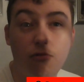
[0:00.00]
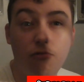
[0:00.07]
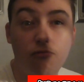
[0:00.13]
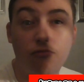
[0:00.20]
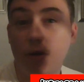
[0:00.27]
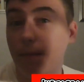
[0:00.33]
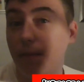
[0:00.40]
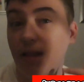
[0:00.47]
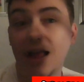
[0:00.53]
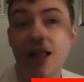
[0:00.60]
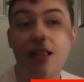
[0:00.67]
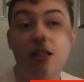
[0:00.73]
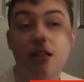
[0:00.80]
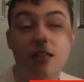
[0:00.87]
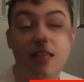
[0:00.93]

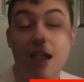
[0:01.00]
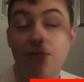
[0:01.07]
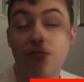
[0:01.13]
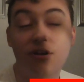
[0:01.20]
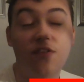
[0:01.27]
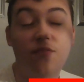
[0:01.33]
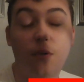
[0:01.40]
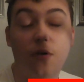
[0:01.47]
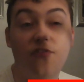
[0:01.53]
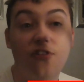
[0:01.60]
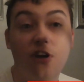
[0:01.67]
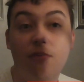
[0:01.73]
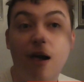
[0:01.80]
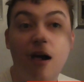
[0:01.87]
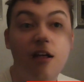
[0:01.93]
replace, get rid of
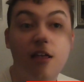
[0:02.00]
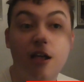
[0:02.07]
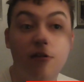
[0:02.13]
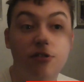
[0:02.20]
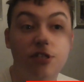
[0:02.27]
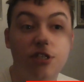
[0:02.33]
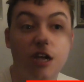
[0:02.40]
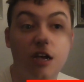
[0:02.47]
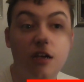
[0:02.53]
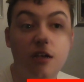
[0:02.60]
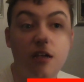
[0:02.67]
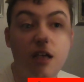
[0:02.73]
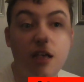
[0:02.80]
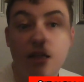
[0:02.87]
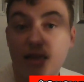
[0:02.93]
Buffalo Mountain Coaster,
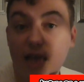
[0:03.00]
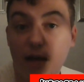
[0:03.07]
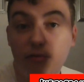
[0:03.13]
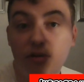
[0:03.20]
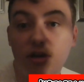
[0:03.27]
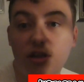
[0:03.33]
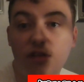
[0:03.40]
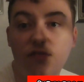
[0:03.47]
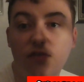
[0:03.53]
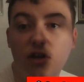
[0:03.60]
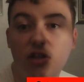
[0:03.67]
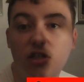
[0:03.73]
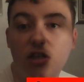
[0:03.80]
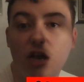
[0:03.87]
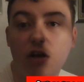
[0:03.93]
get rid of the
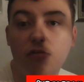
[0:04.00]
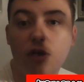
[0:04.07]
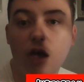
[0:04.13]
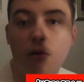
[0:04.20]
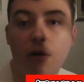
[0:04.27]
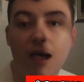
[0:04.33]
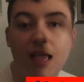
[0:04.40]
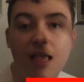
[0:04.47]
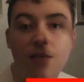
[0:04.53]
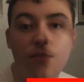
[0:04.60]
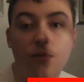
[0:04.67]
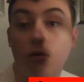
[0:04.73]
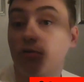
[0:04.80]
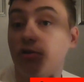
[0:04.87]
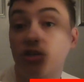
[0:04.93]
Vertigo Go
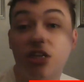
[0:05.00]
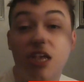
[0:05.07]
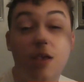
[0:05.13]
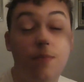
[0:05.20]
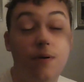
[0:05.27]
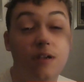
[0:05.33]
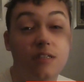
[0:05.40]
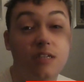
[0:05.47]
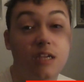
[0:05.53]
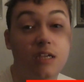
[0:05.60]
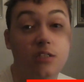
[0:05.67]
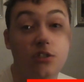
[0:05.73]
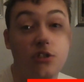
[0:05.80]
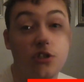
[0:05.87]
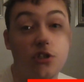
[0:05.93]
Ape, or just keep it as it
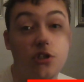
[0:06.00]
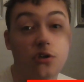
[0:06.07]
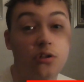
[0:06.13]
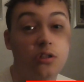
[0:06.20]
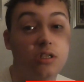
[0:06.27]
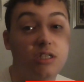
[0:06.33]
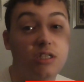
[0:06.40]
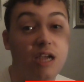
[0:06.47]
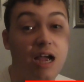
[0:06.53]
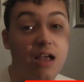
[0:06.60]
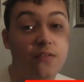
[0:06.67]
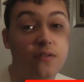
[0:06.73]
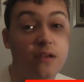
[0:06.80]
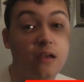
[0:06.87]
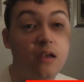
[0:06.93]
is and just shorten the site
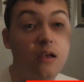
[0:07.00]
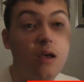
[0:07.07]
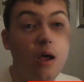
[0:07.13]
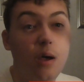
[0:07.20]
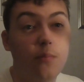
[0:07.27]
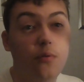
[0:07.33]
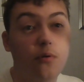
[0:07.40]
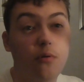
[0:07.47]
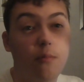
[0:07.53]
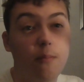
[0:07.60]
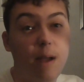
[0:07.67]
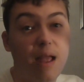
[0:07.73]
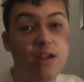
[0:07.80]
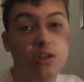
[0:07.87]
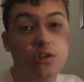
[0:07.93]
of it, but
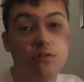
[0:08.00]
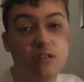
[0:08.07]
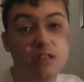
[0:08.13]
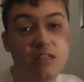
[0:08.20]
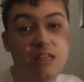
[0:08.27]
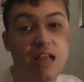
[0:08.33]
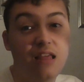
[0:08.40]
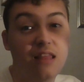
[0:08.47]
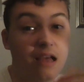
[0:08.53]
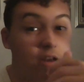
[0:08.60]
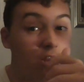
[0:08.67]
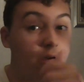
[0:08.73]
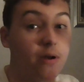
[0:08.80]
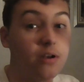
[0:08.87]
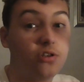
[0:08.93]
make sure it's near that
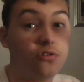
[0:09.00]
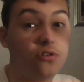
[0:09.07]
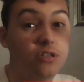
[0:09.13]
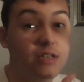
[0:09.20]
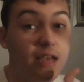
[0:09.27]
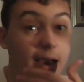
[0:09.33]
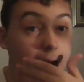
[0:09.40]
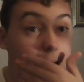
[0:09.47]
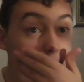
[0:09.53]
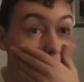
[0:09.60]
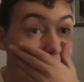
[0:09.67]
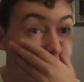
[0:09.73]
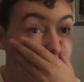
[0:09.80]
new entrance gate